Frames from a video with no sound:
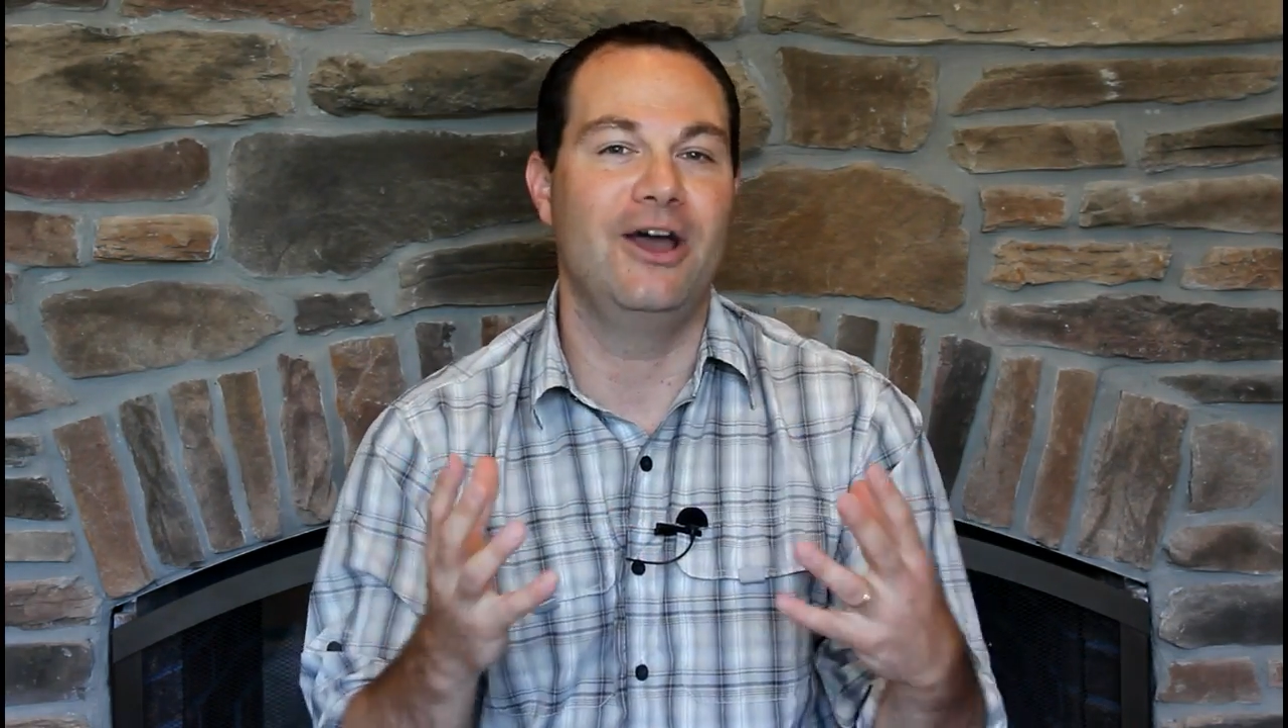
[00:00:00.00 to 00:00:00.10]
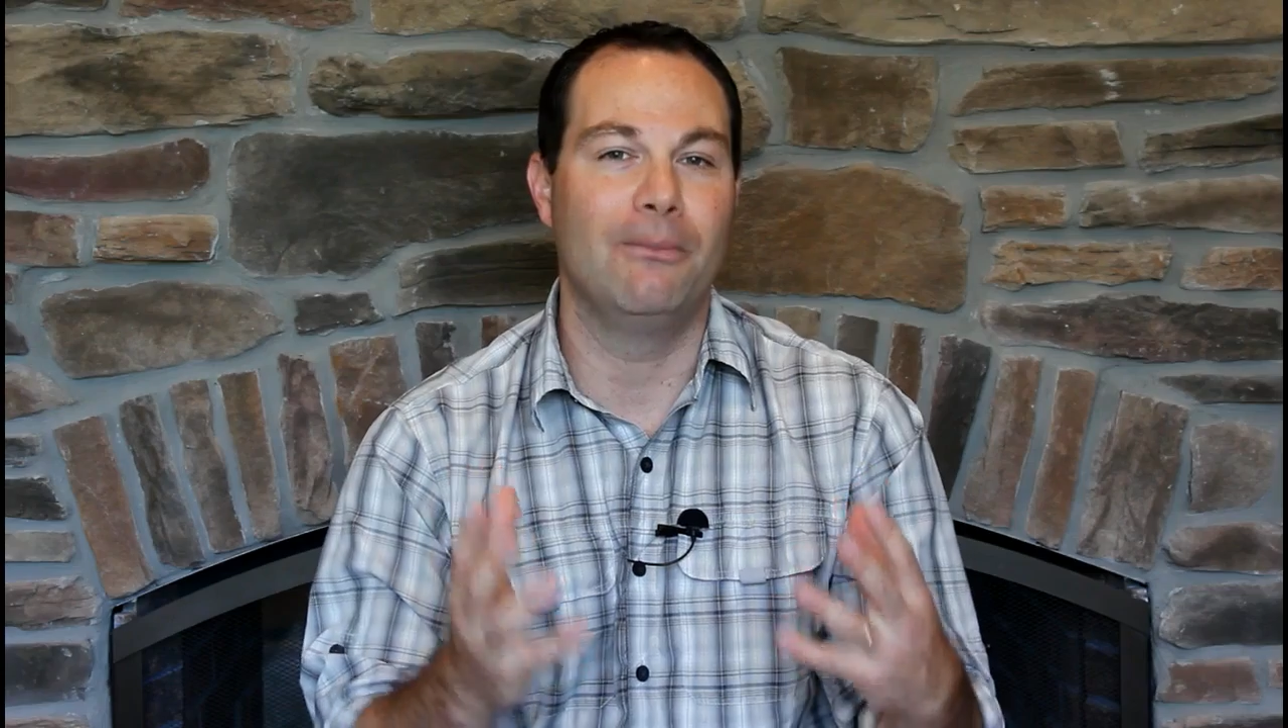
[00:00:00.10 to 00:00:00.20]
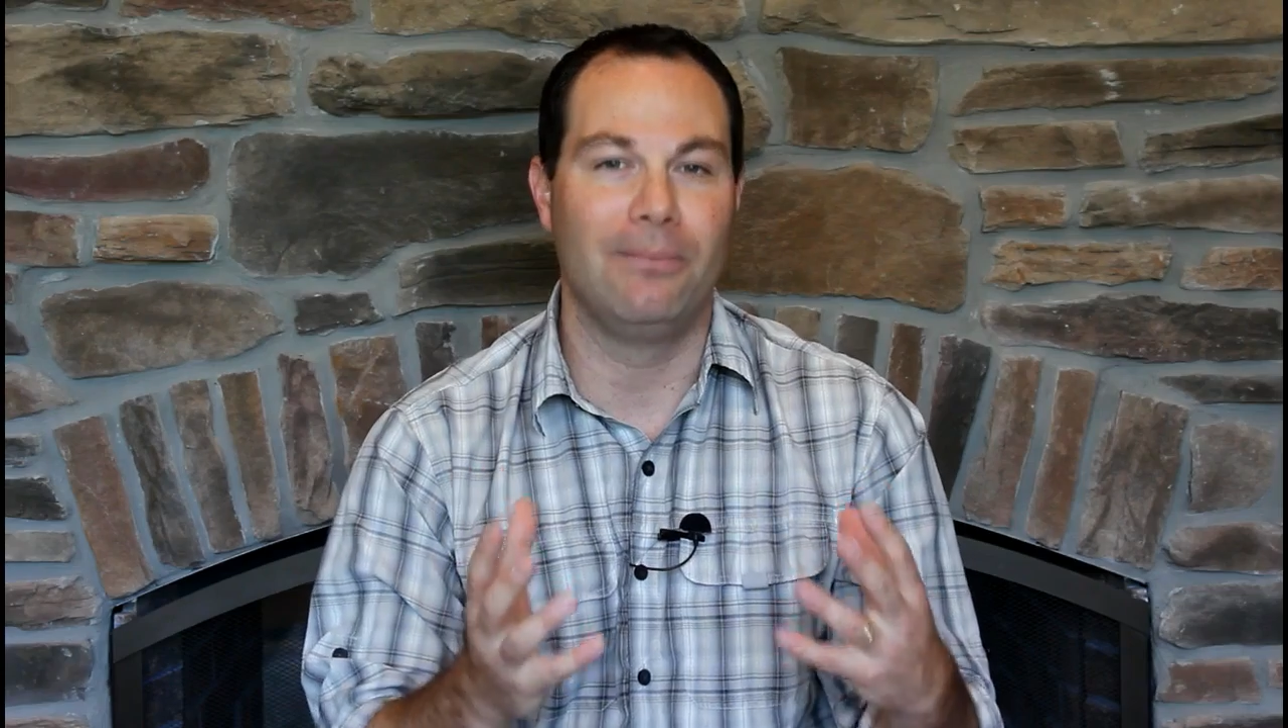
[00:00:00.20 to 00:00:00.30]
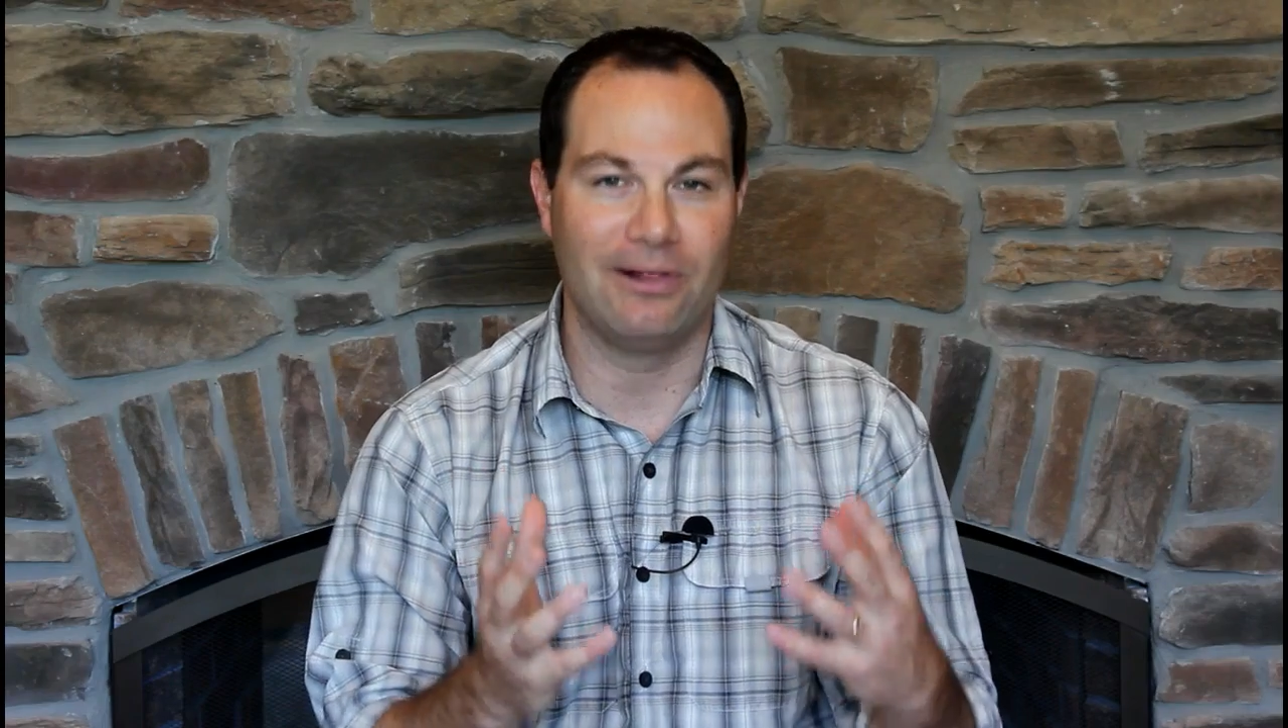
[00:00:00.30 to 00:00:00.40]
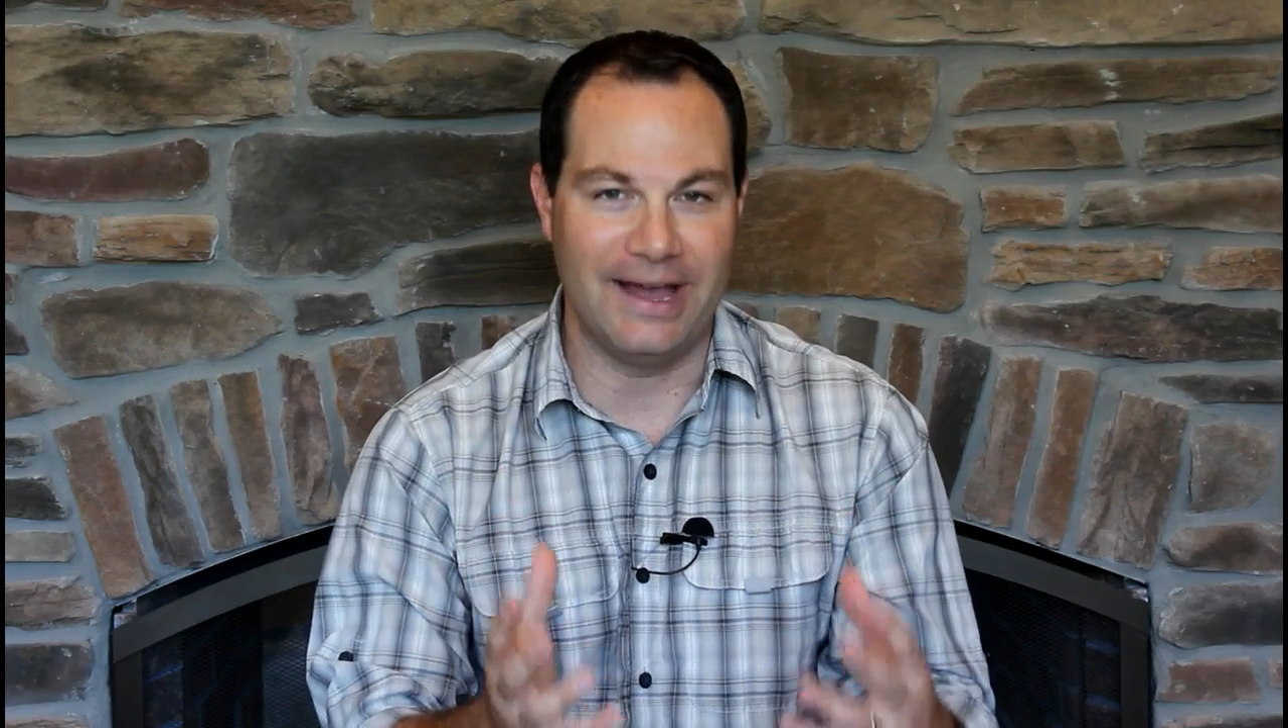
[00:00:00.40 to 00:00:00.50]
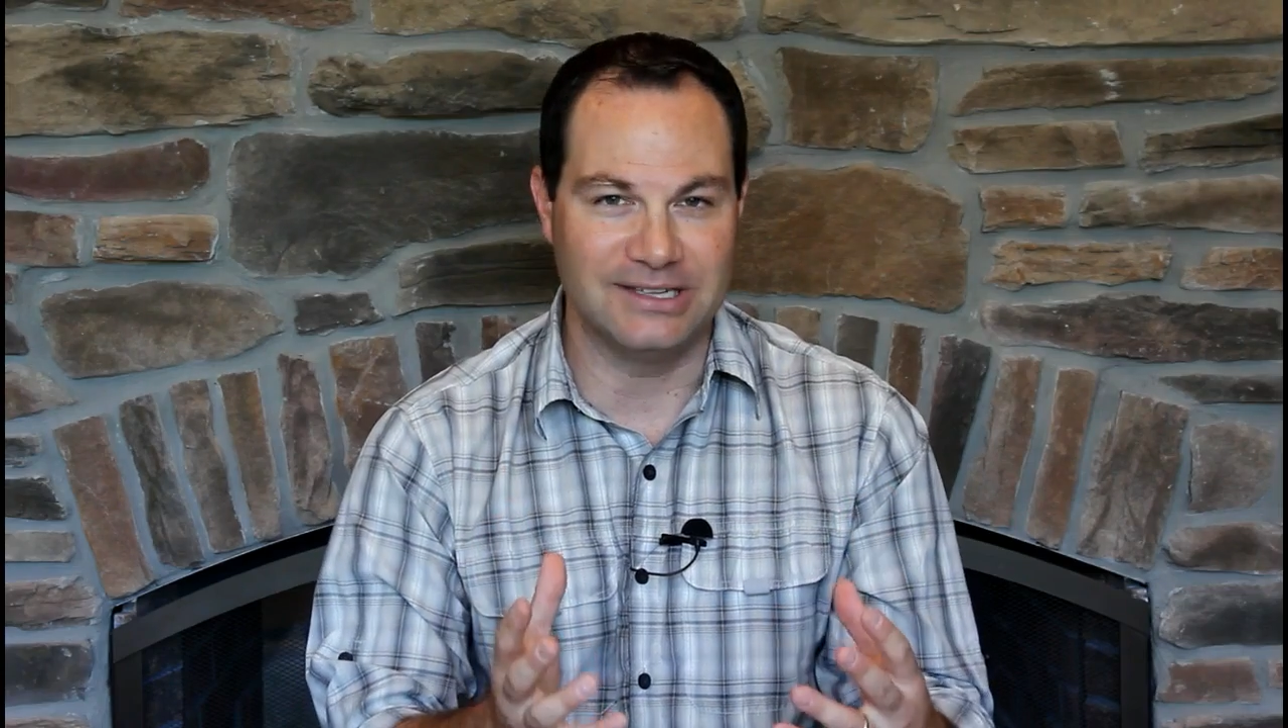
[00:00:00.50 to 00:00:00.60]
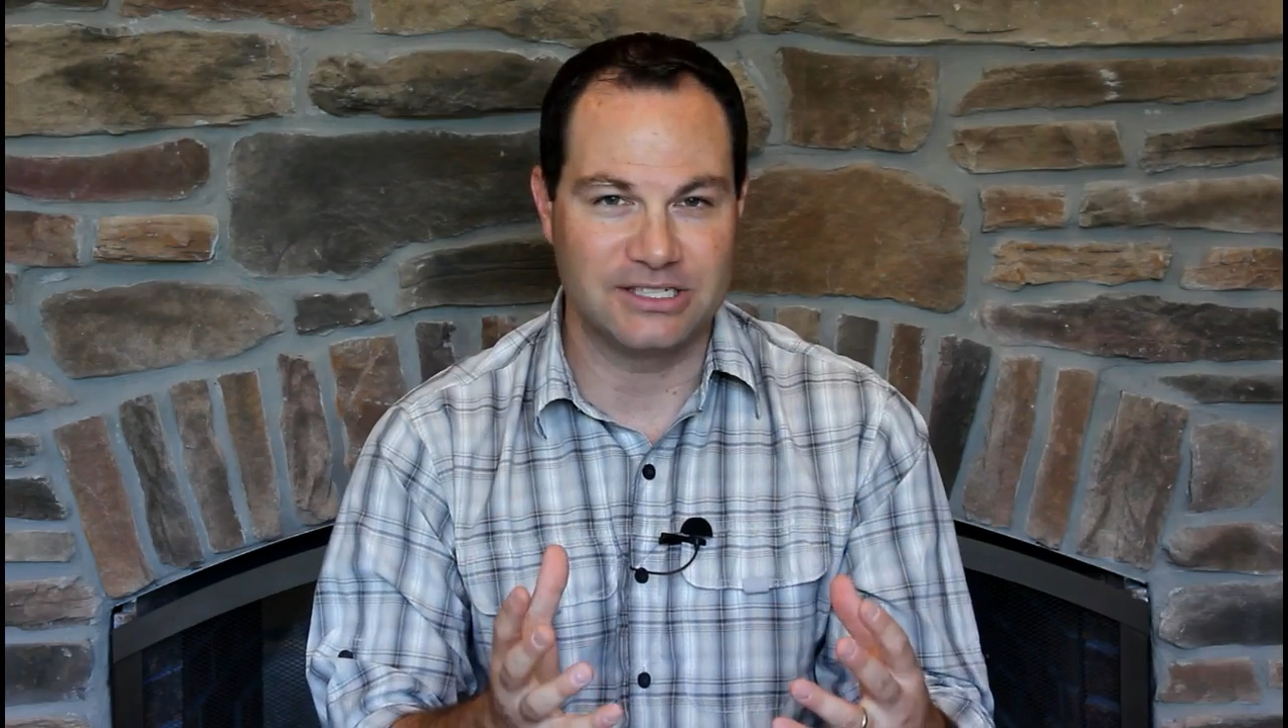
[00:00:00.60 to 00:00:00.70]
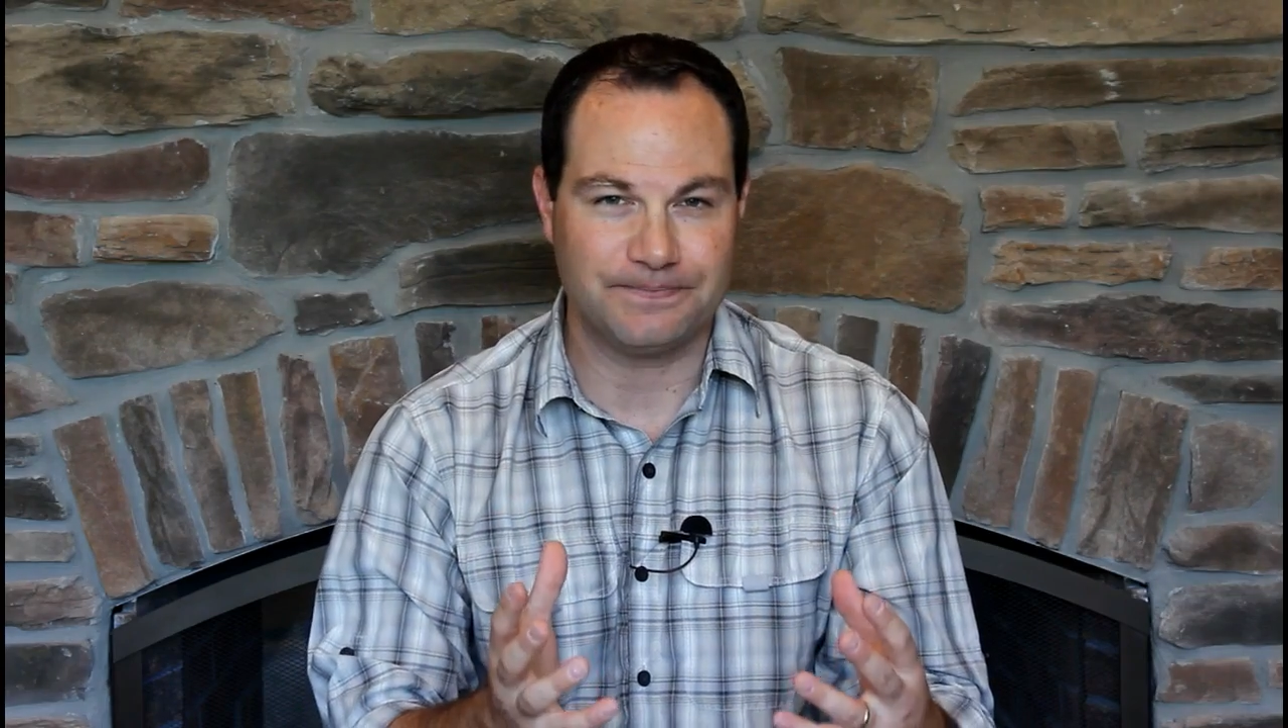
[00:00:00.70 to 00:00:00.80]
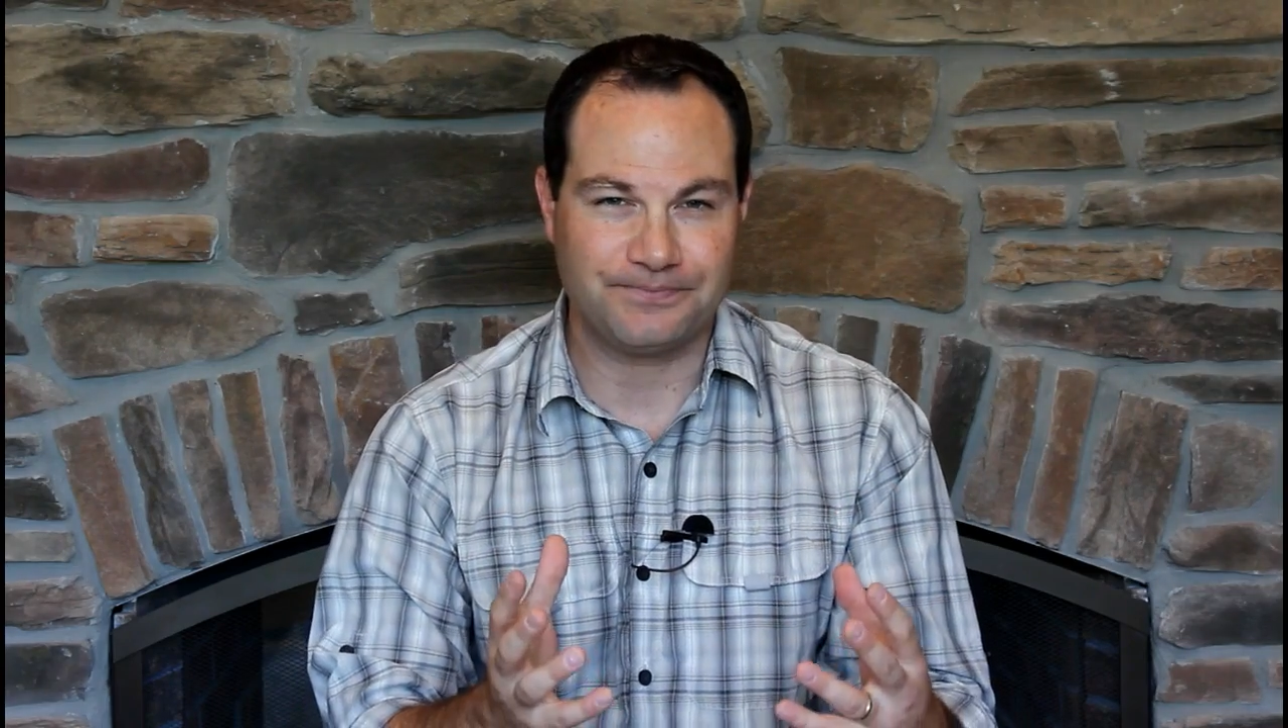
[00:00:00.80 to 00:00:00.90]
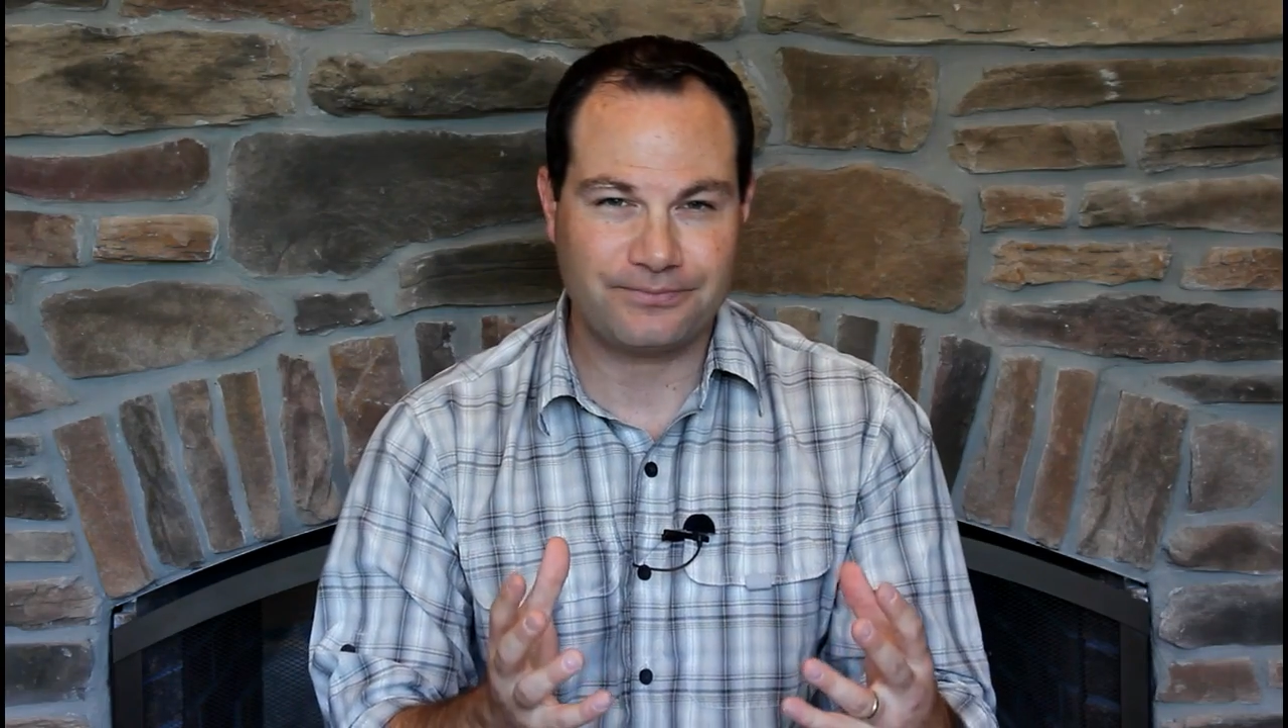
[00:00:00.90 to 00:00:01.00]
own blends.